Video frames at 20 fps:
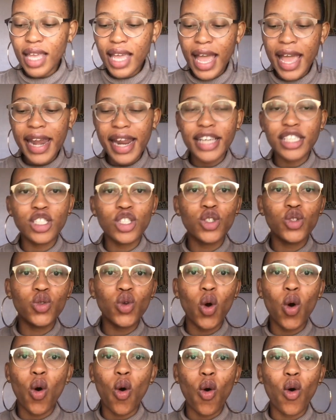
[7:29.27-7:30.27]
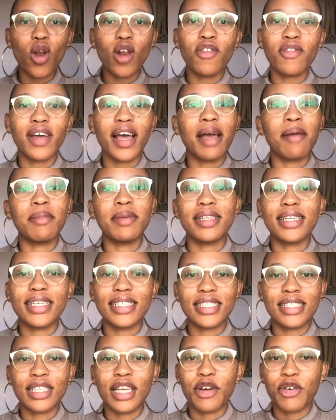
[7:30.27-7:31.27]
And I just store all of,
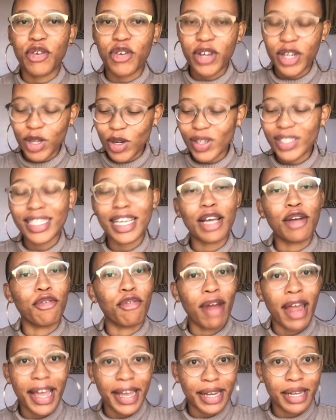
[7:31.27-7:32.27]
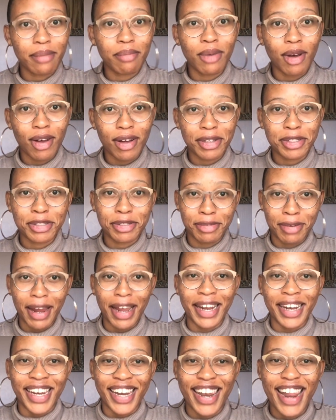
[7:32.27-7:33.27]
it looks like a raggedy box
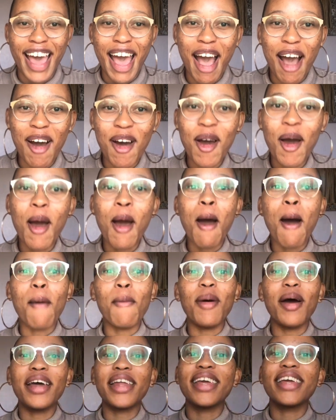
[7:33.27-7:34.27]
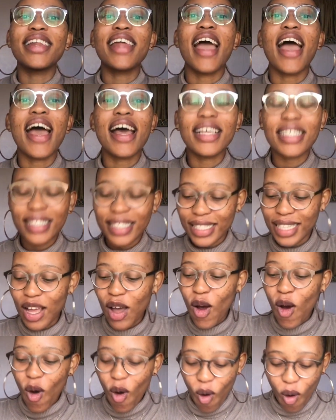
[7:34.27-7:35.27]
right now. But it has
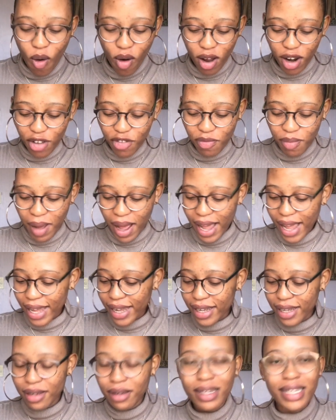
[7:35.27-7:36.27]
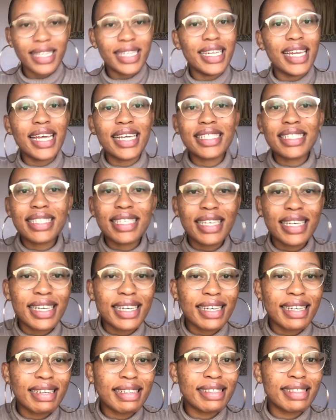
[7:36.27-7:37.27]
all of my
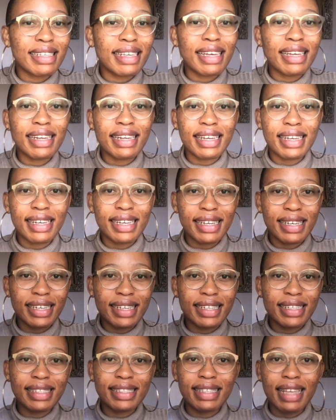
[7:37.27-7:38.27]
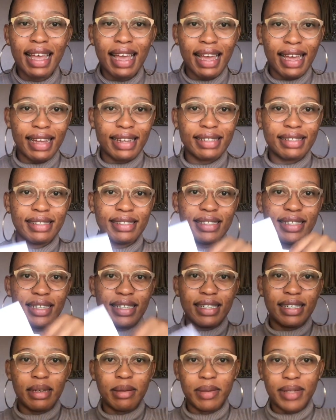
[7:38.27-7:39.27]
letters in it. And
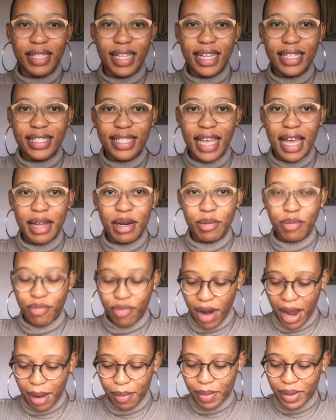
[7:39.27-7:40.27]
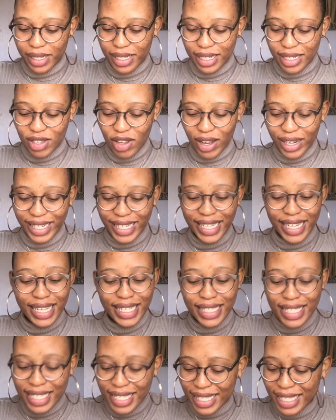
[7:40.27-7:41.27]
I mean, that's kind of right. But it's got
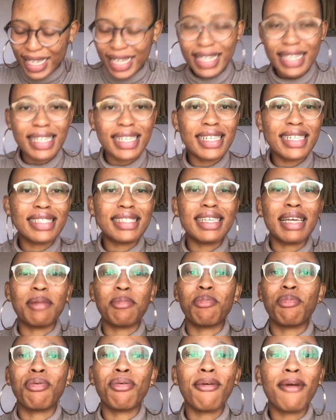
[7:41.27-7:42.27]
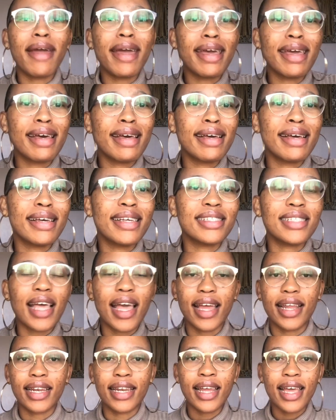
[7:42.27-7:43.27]
letters in it and prayers
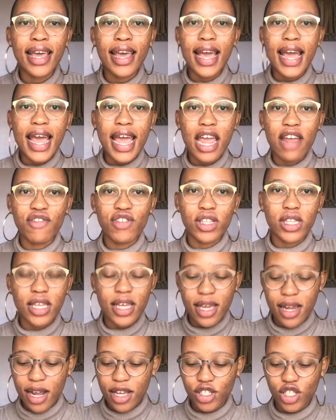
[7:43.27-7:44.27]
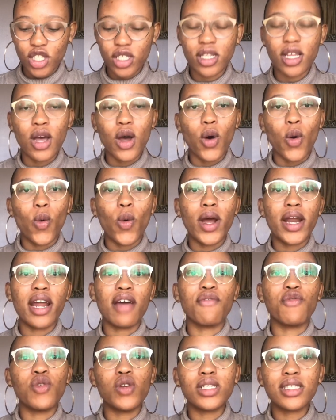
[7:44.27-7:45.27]
and everything. And I just, when
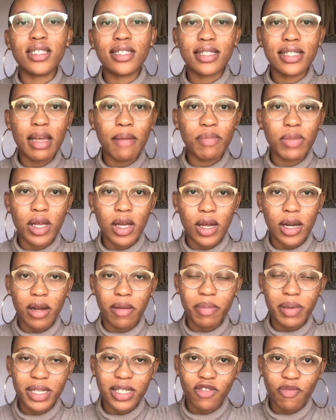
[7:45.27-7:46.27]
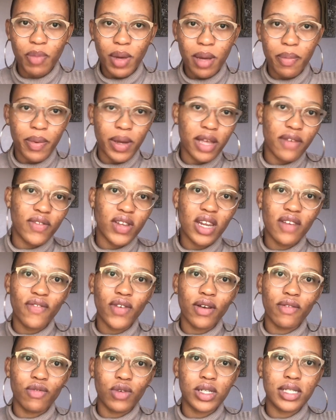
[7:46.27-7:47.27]
I've written something on a piece of paper, even
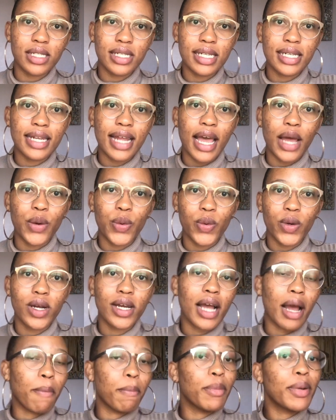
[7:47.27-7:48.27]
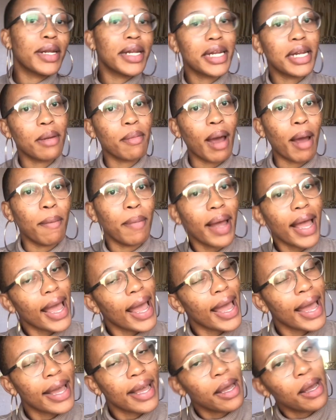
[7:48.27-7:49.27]
if I've written it at work, I put it in my
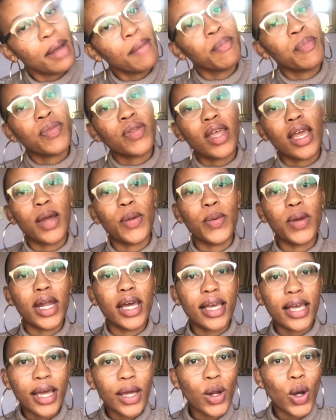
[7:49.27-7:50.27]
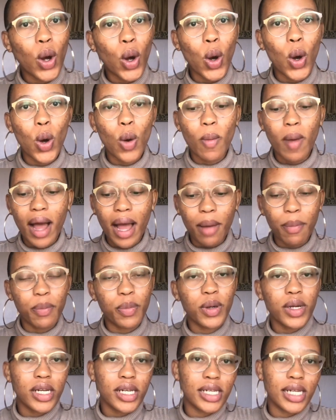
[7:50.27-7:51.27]
bag. And when I get home, I
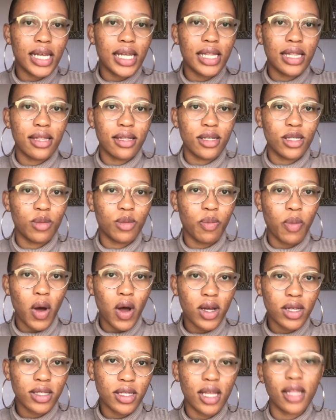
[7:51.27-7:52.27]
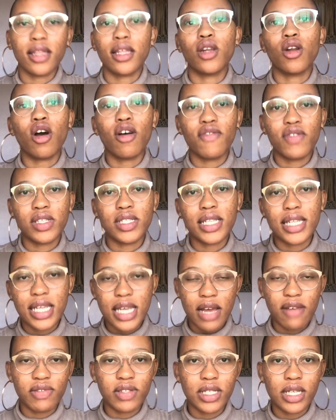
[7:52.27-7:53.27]
put it in this box. And then
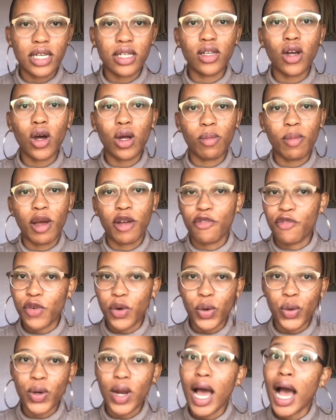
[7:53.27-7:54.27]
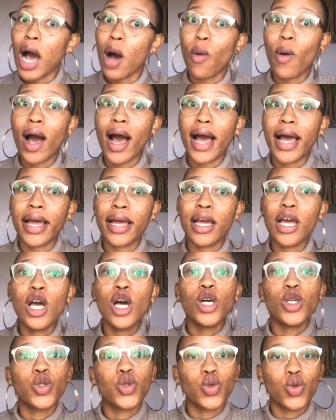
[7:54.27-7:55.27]
obviously I've said on my phone how I
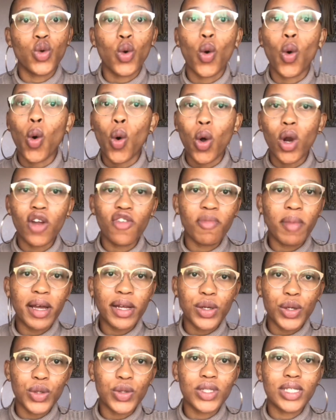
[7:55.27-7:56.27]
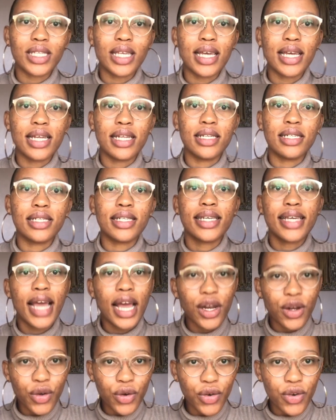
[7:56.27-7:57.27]
store all of my notes in
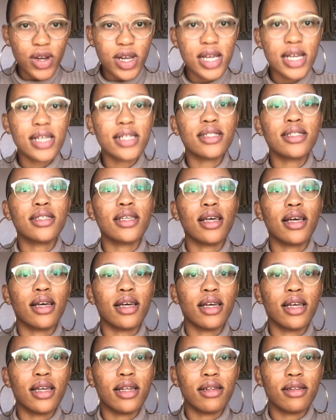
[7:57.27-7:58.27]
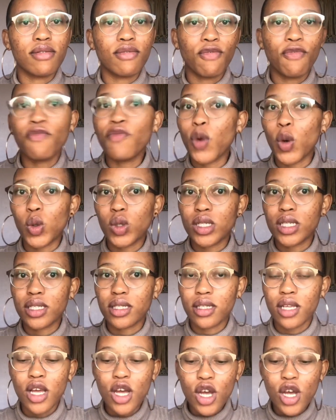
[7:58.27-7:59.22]
categories, in folders.